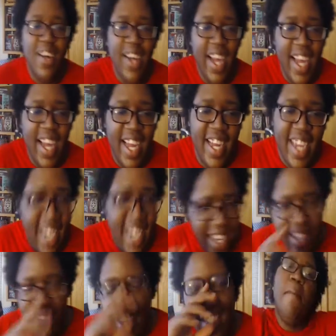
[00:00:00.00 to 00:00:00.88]

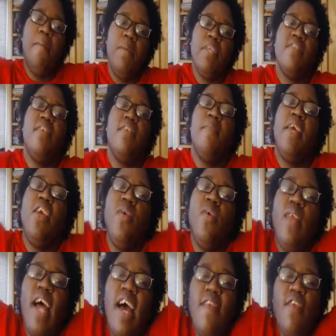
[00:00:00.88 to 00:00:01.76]
Okay. Books that make
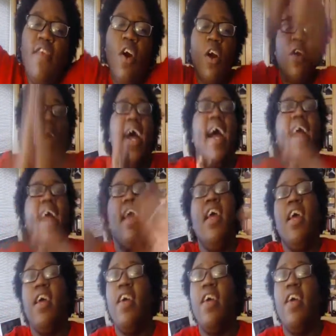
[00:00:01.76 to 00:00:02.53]
you laugh or cry.